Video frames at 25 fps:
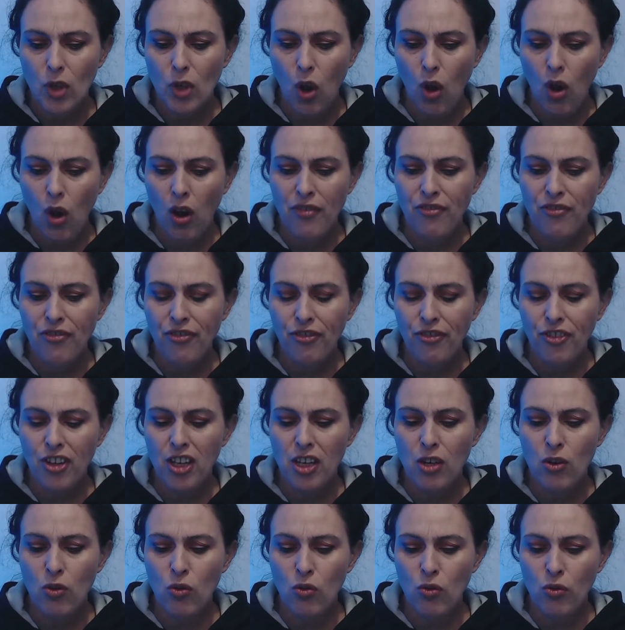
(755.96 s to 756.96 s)

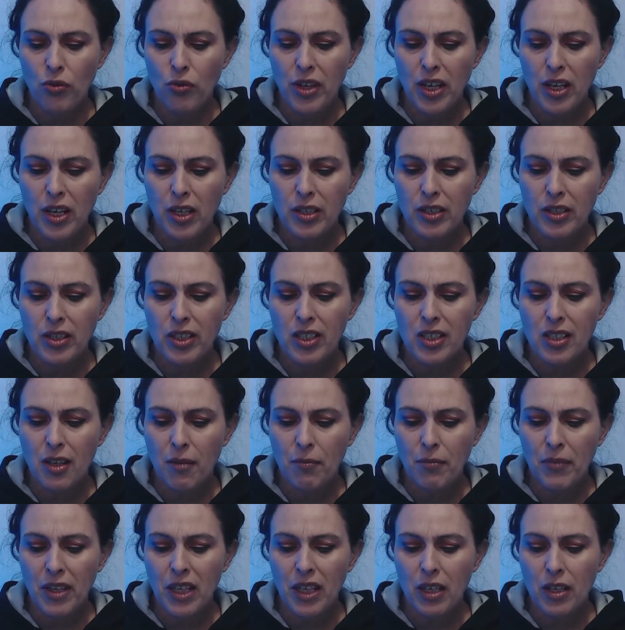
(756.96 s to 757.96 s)
feel there is
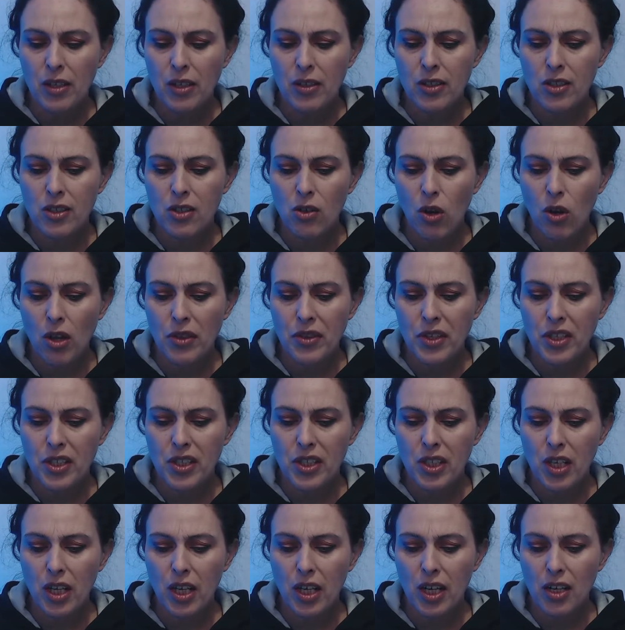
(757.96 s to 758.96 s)
something inside
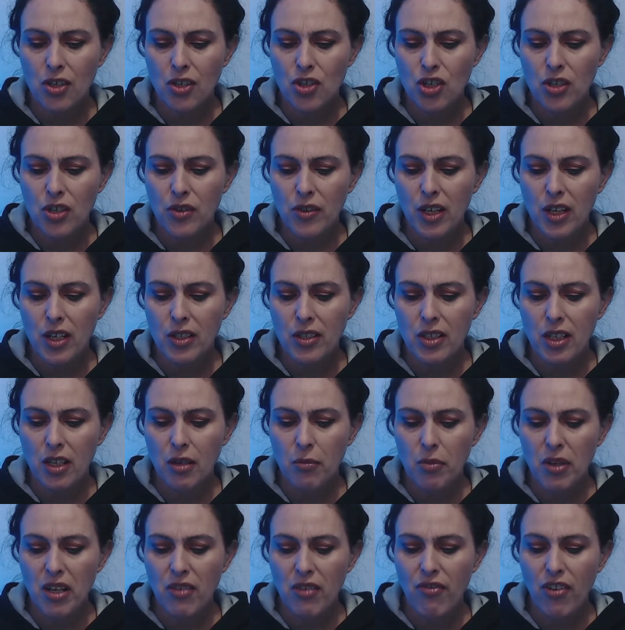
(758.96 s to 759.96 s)
this connection that is going to
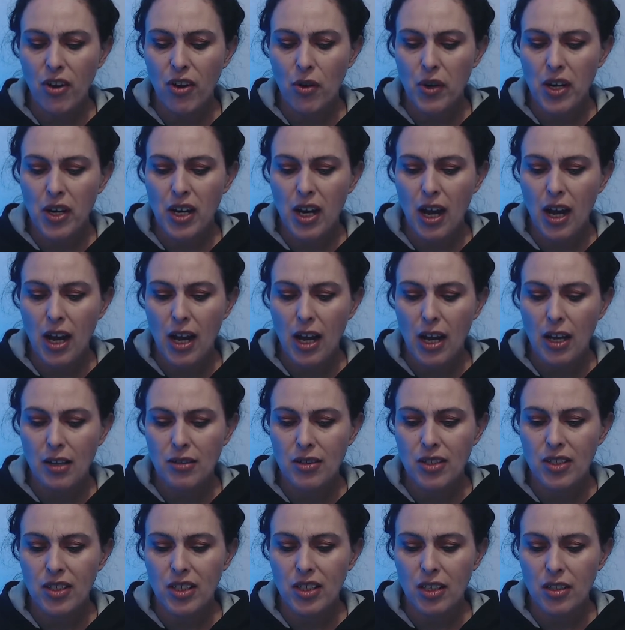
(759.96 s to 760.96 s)
be very
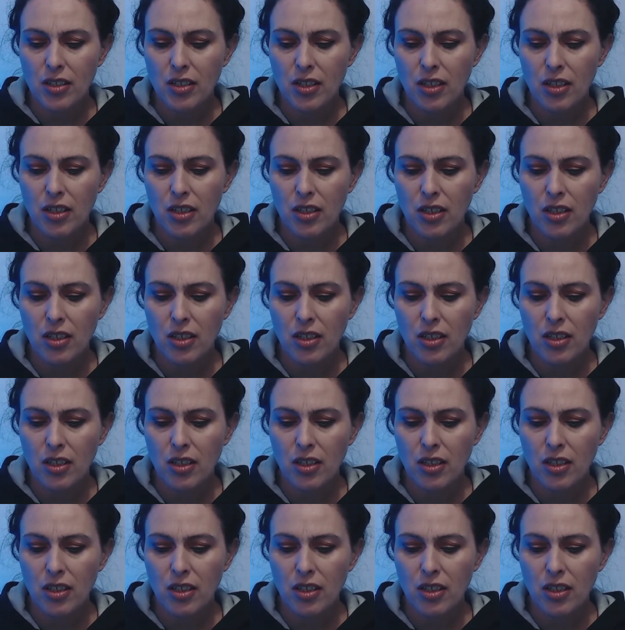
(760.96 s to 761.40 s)
heart-centered.